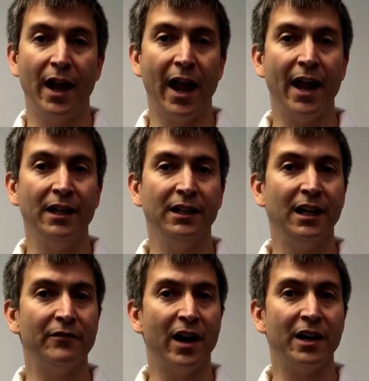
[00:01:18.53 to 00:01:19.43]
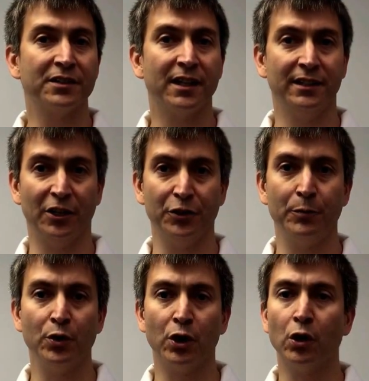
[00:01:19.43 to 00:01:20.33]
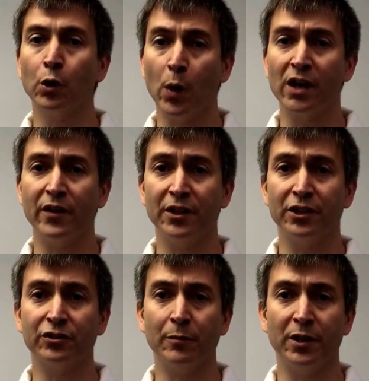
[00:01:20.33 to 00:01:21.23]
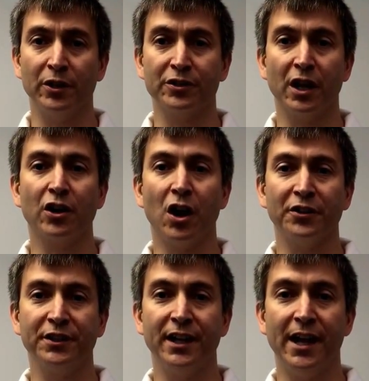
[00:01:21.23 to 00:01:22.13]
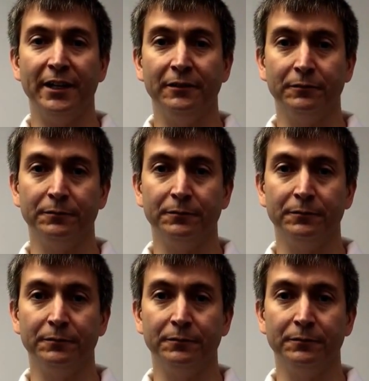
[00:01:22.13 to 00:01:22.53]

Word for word: and give us at Delta Pure or one of our distributors a call today.